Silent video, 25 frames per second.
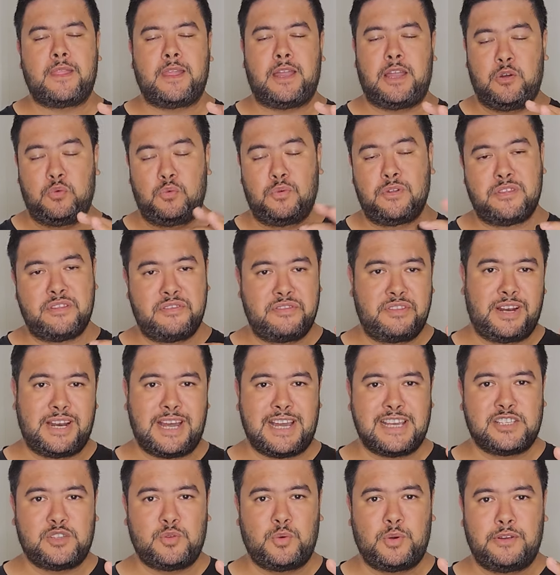and within the
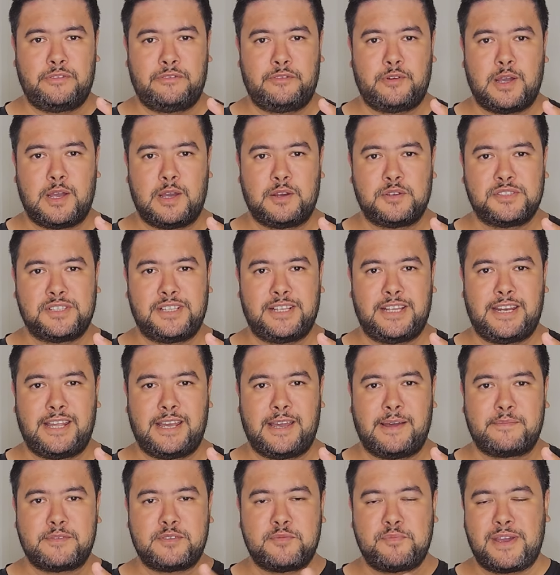last 24 hours leading
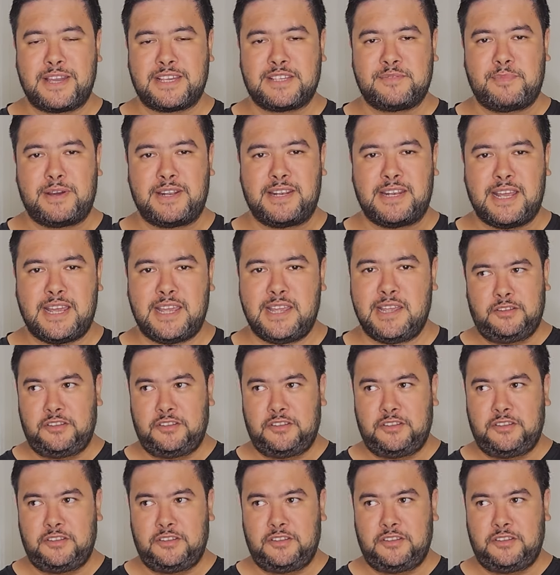up to Max Monday,